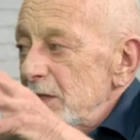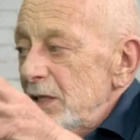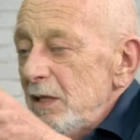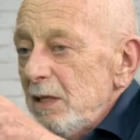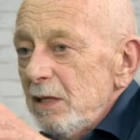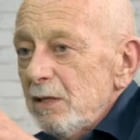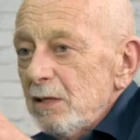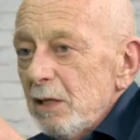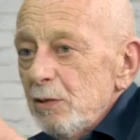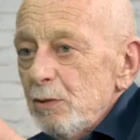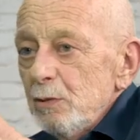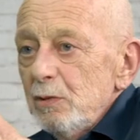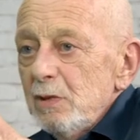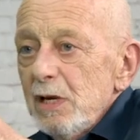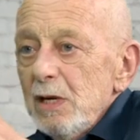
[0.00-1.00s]
kids are
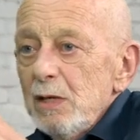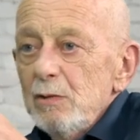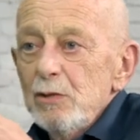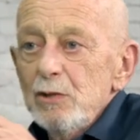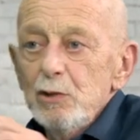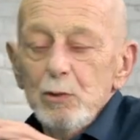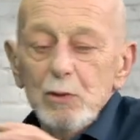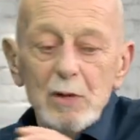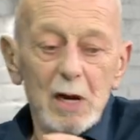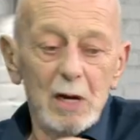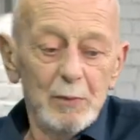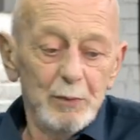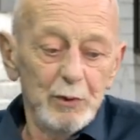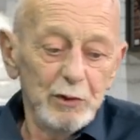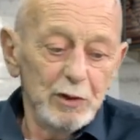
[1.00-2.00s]
too dangerous, you
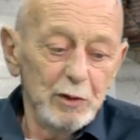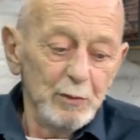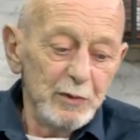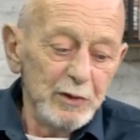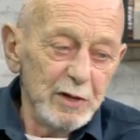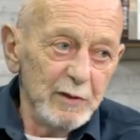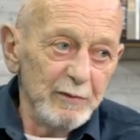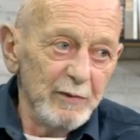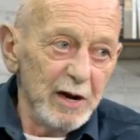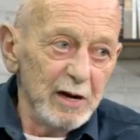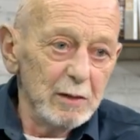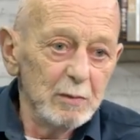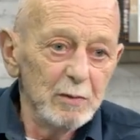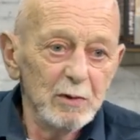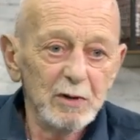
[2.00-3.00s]
can't put them with the
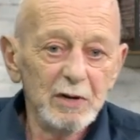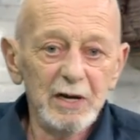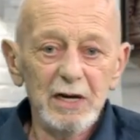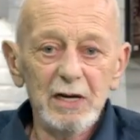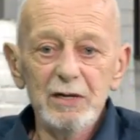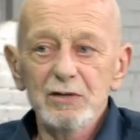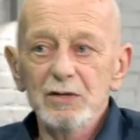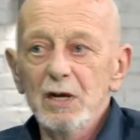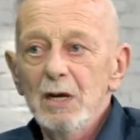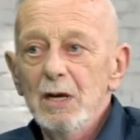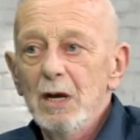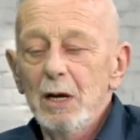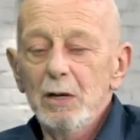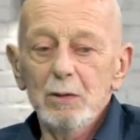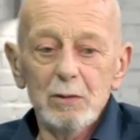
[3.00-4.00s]
vulnerable kids,
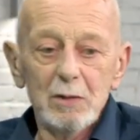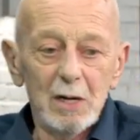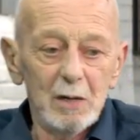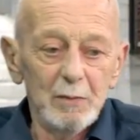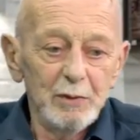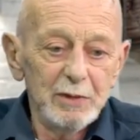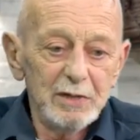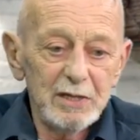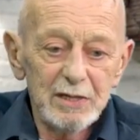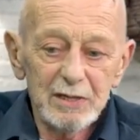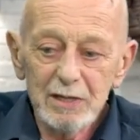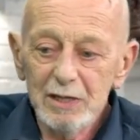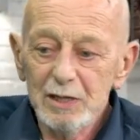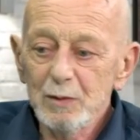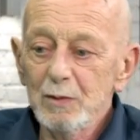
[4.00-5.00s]
and you can't put these
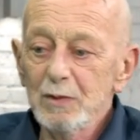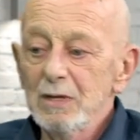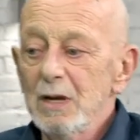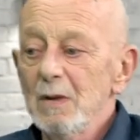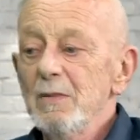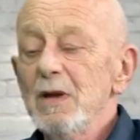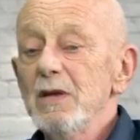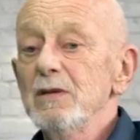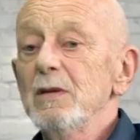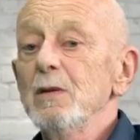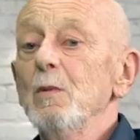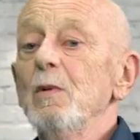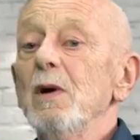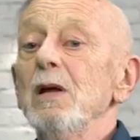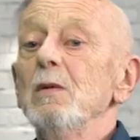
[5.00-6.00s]
kids with them. I
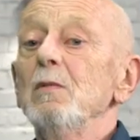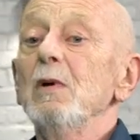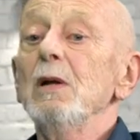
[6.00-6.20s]
said, wait,